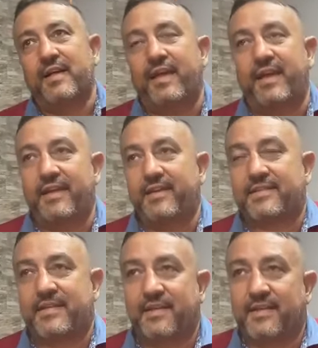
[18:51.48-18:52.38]
And
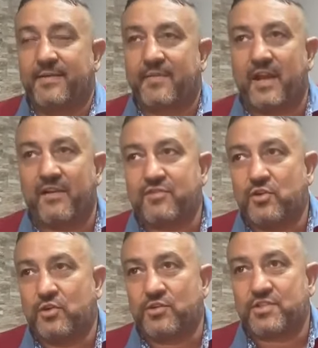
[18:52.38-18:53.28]
of
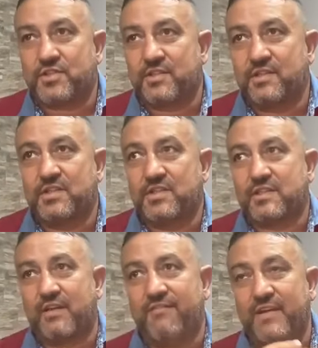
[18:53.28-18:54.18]
course, this is
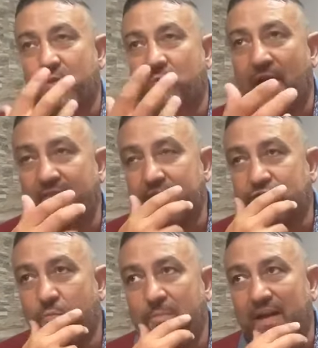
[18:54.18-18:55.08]
a very
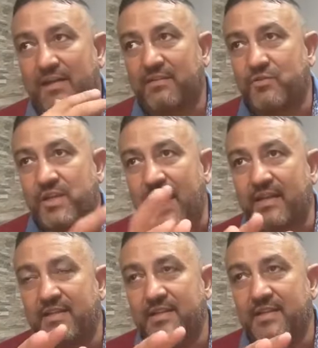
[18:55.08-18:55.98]
wonderful part of
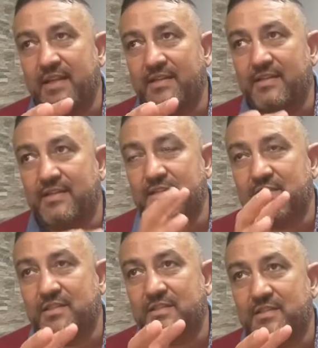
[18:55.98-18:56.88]
reality, and this
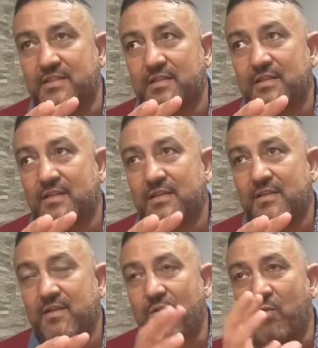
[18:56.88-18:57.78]
is
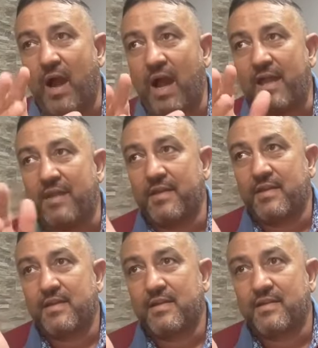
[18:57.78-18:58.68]
why
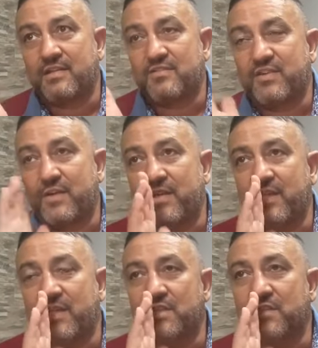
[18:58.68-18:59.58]
it's very
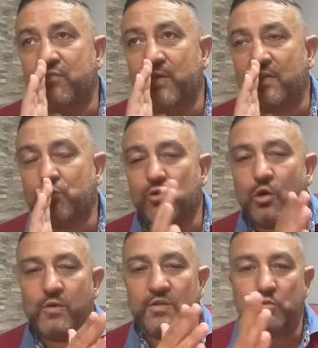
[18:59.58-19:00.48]
easy for us to
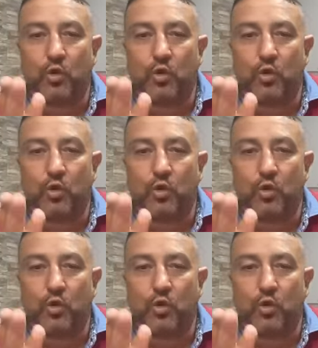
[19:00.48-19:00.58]
go into